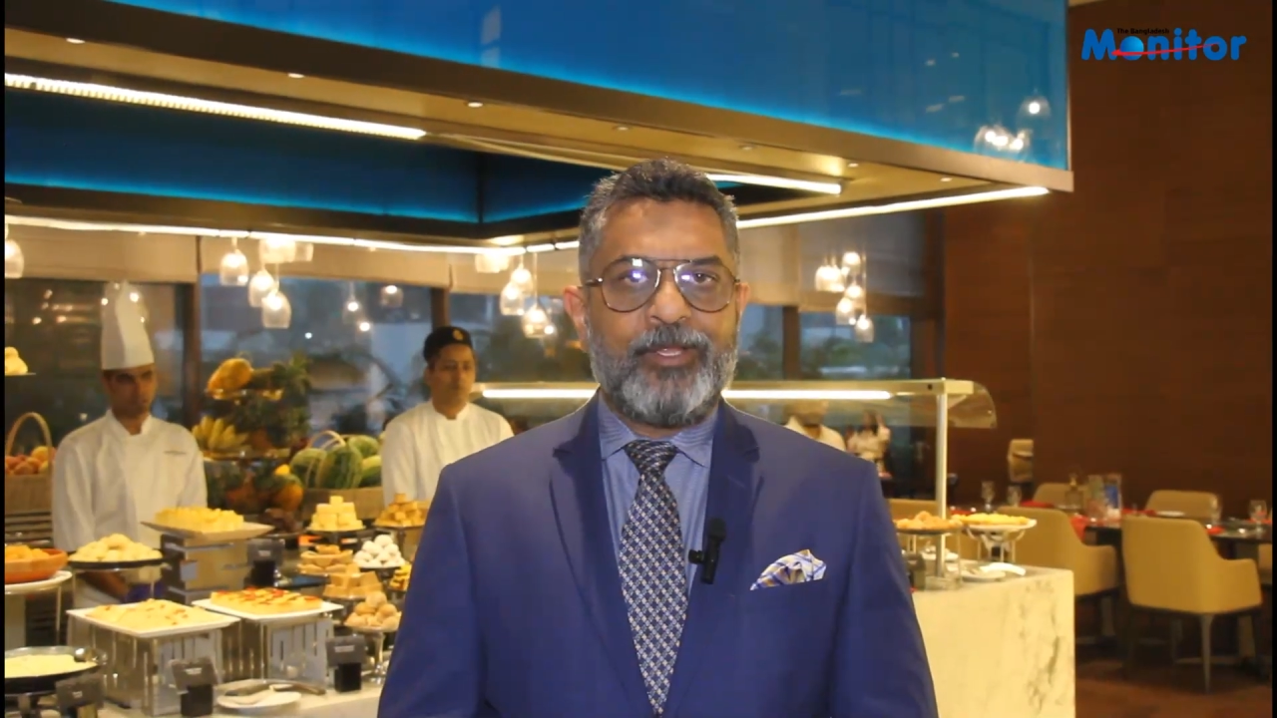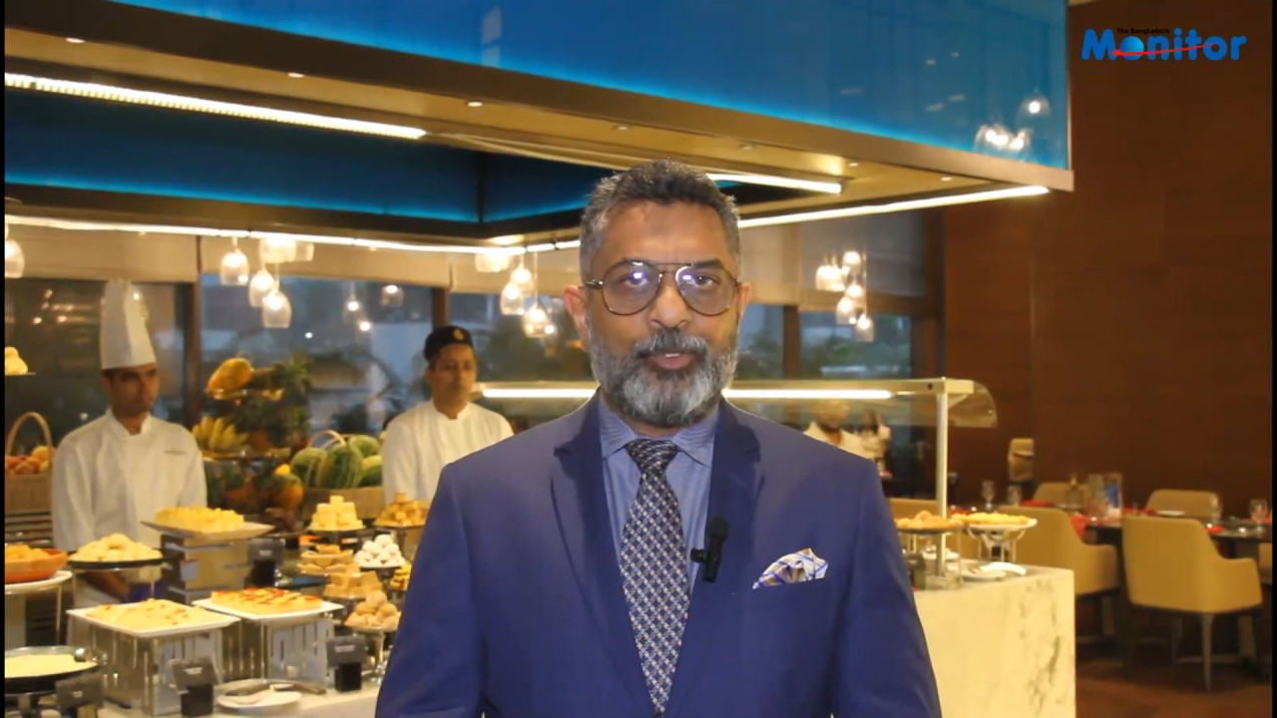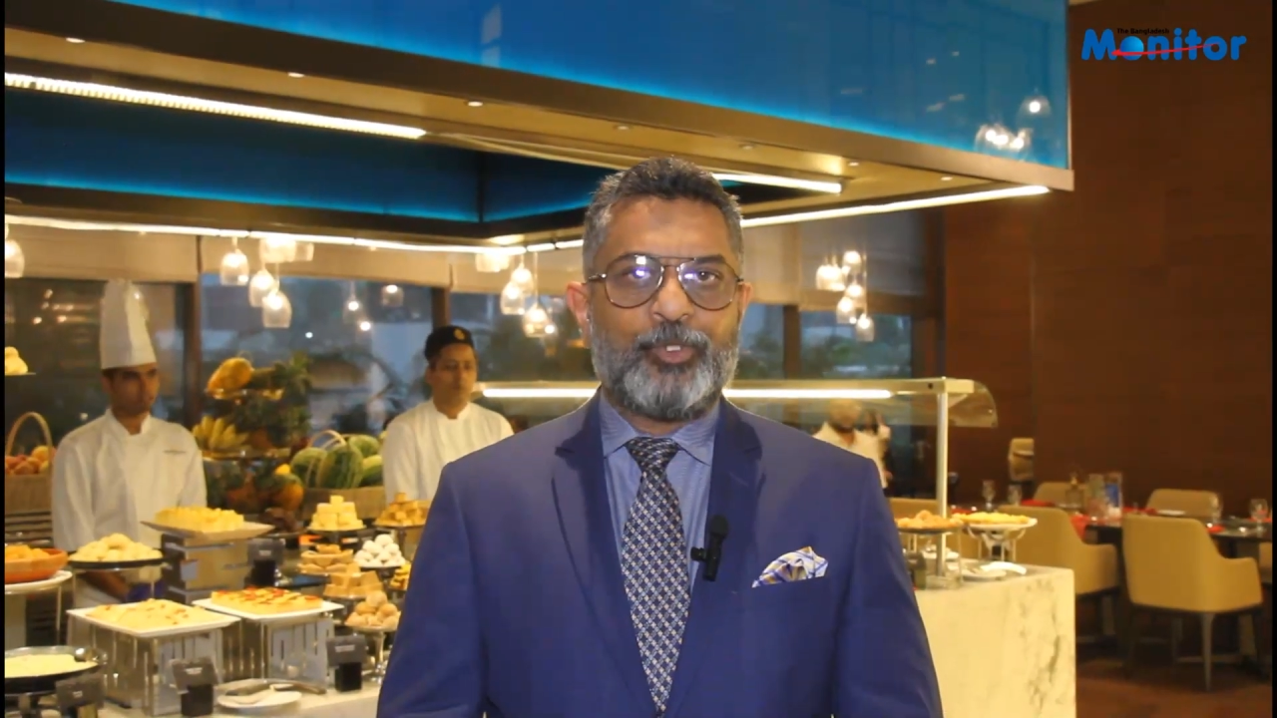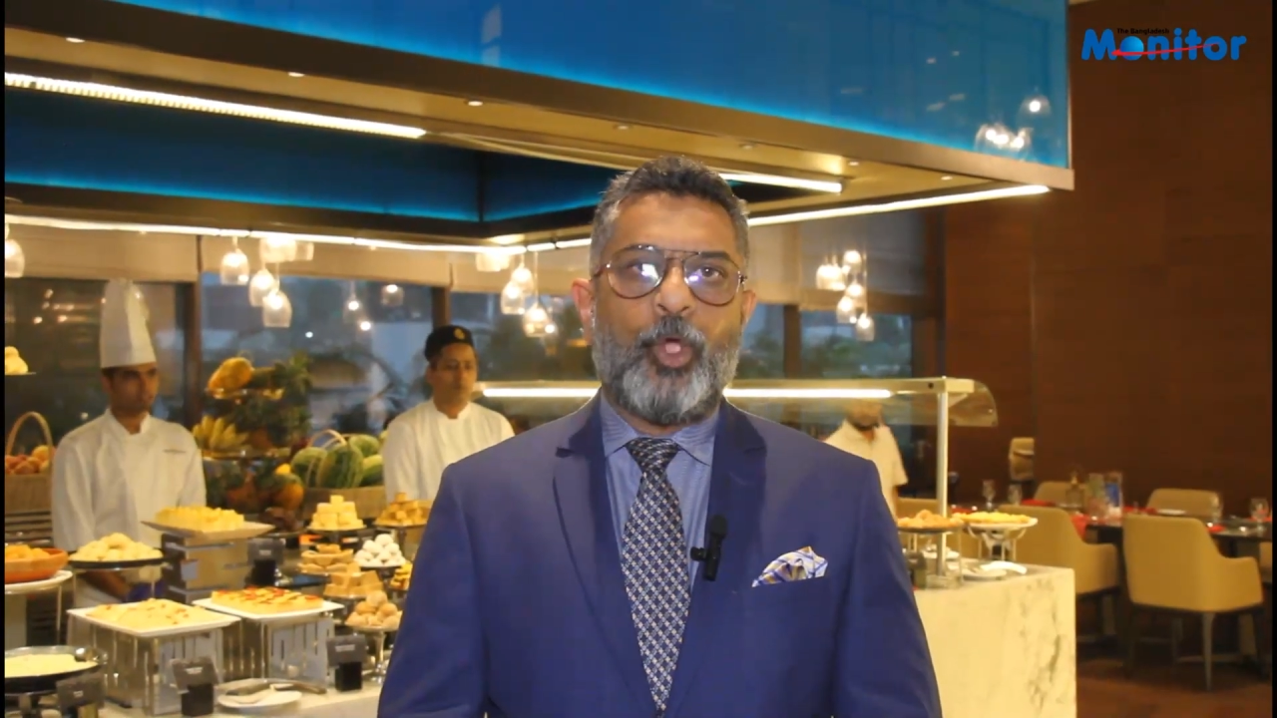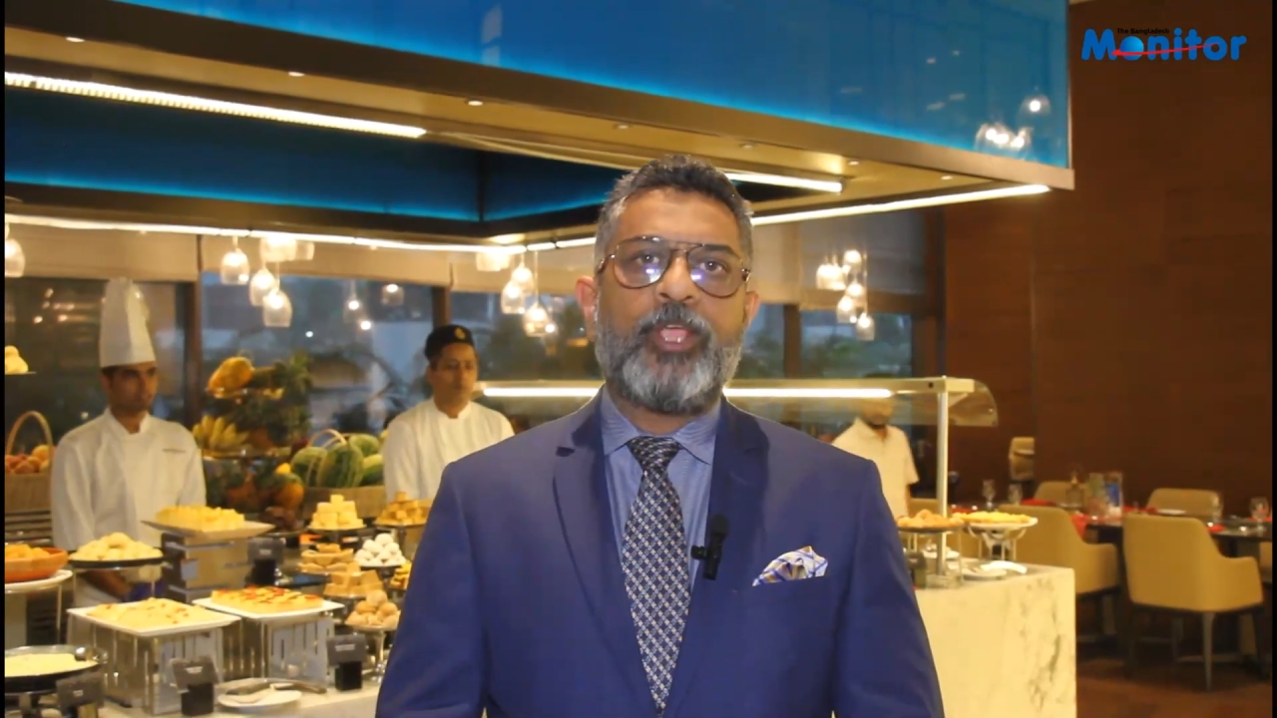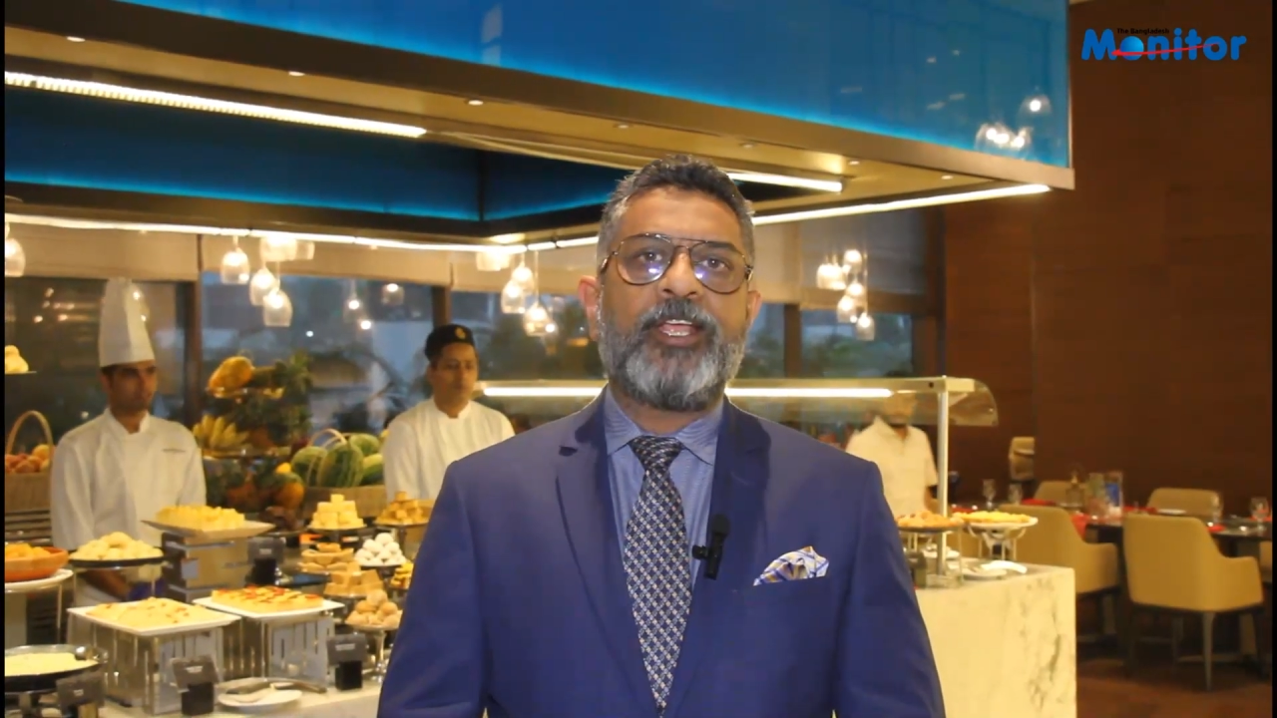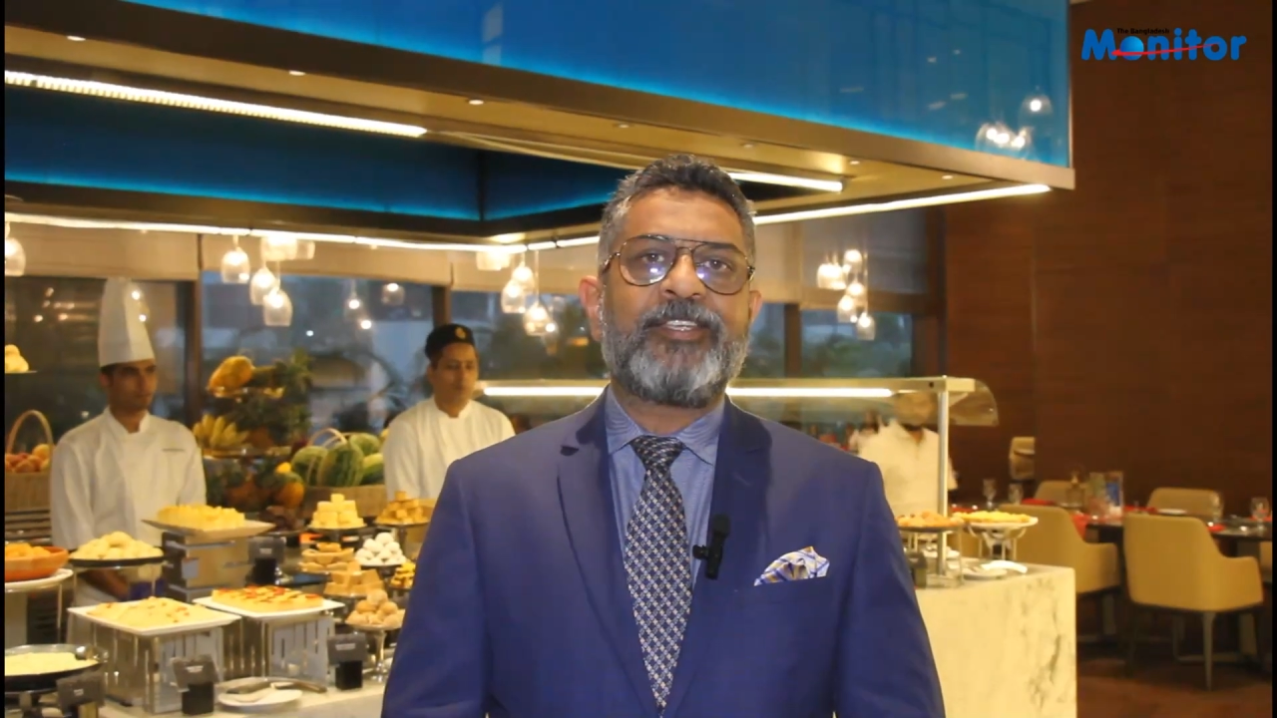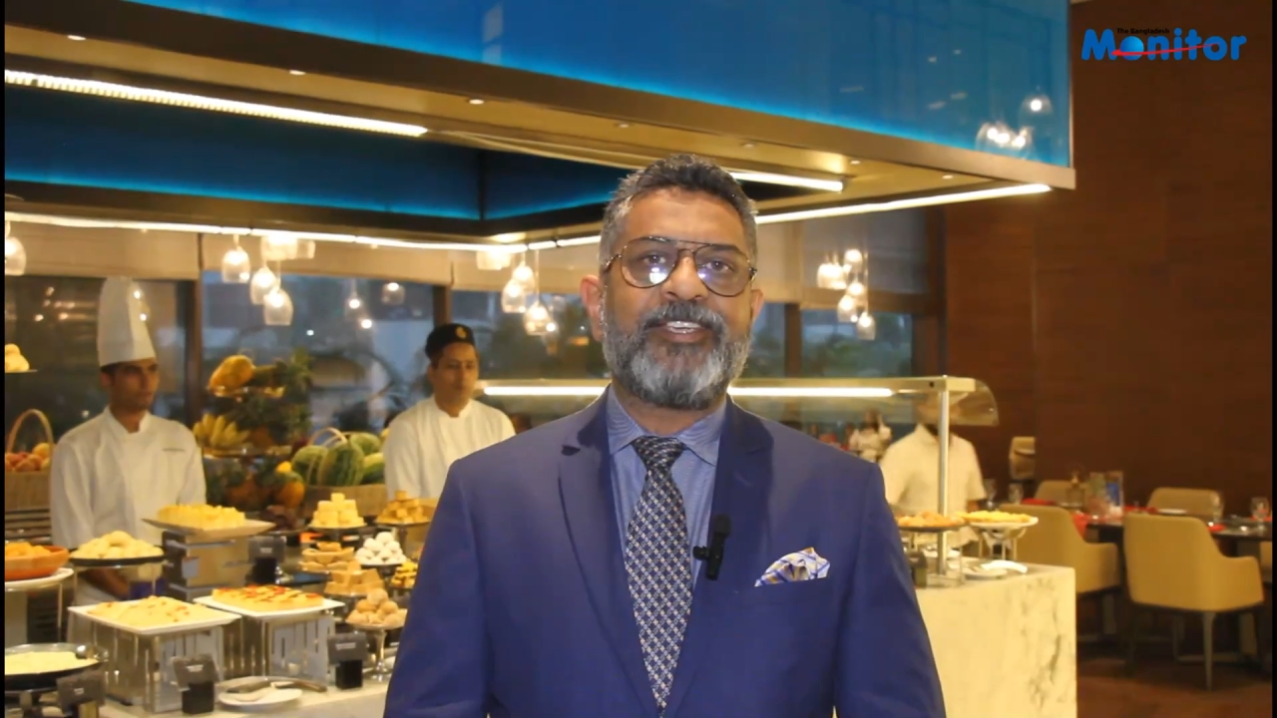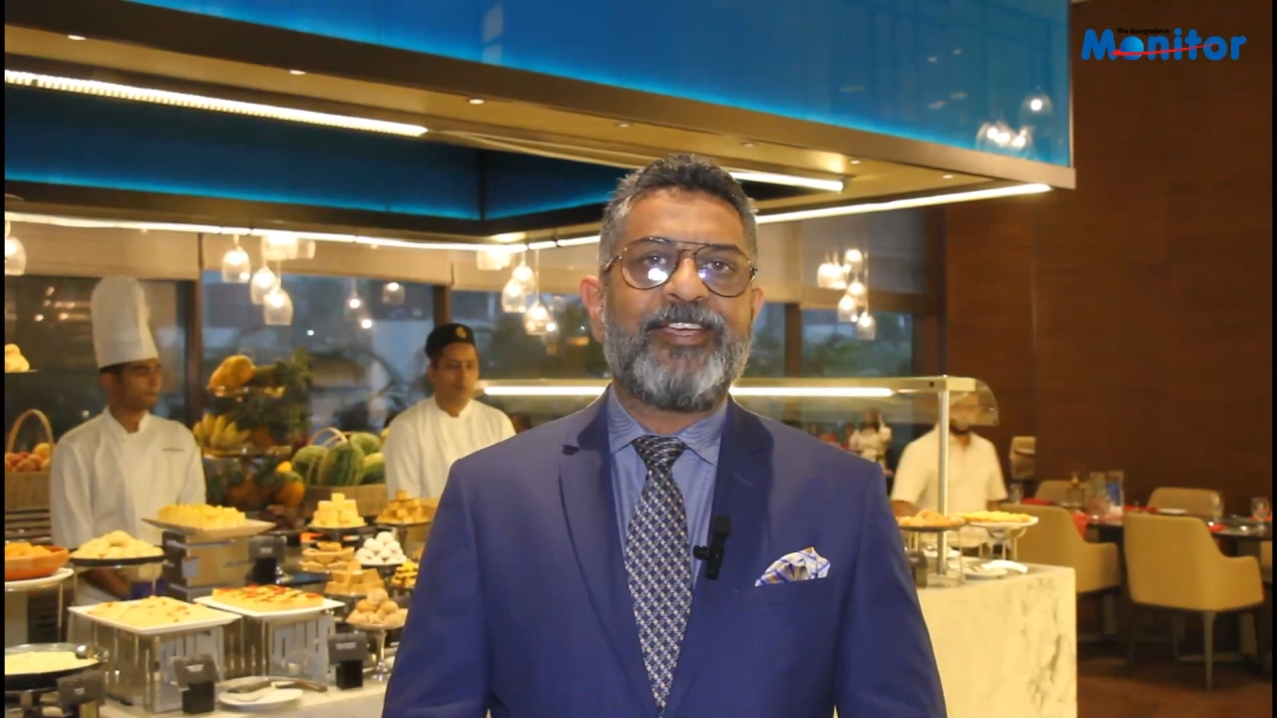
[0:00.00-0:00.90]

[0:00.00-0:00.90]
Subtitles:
to join us